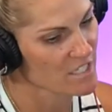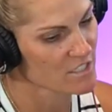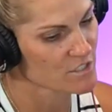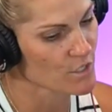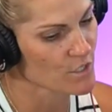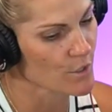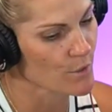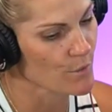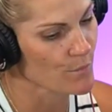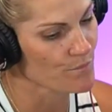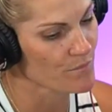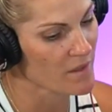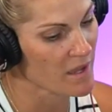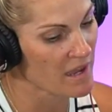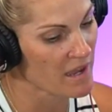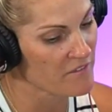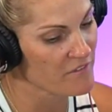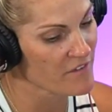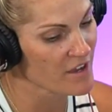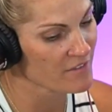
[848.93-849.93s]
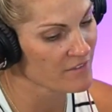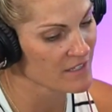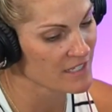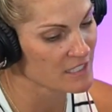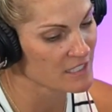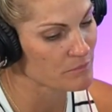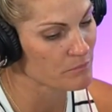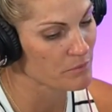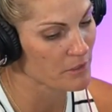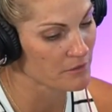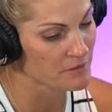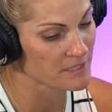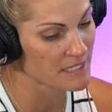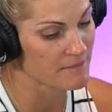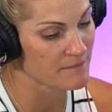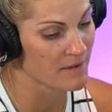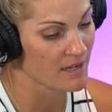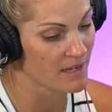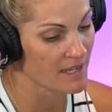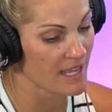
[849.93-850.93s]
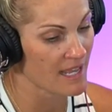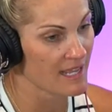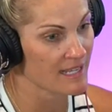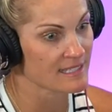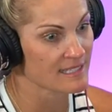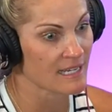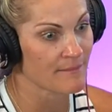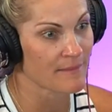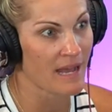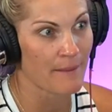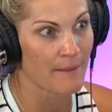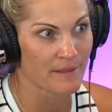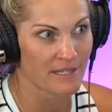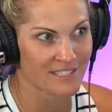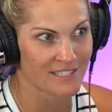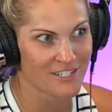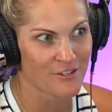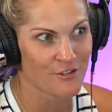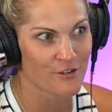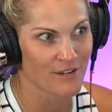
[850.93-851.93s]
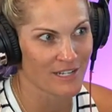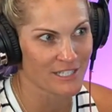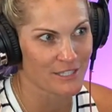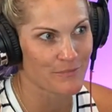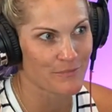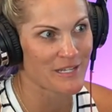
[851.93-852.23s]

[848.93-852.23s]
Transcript: So I found these protein mug cakes. I'm happy to send you a recipe.